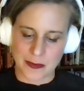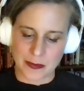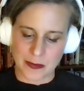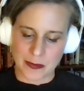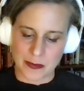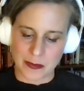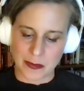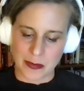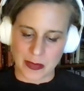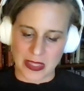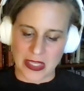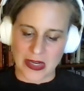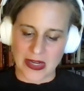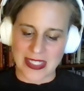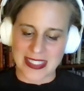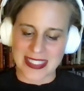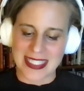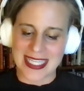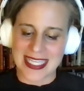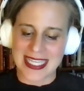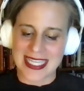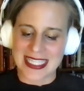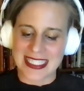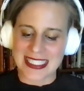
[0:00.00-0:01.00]
But there's
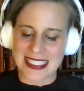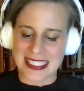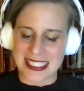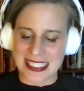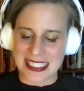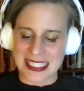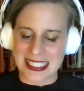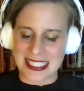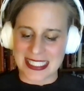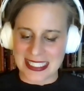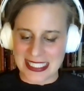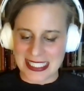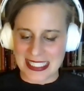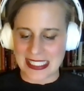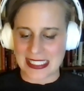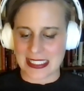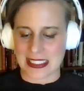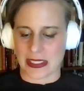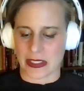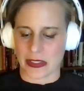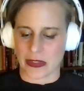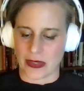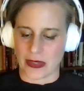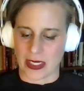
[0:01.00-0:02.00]
disease in the
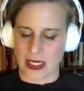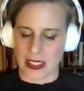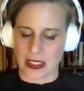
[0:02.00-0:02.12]
grain,